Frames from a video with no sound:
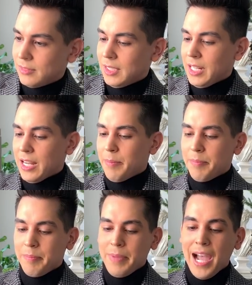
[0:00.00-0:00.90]
Again,
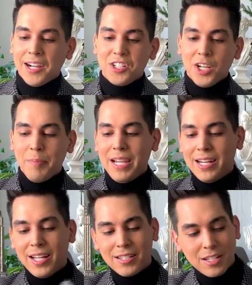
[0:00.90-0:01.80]
packaging
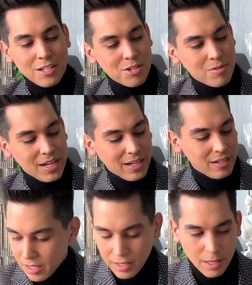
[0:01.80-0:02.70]
peanuts
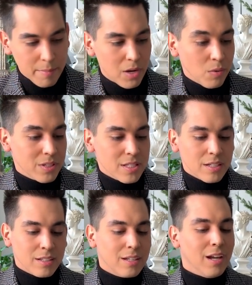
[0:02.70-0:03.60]
doing the most.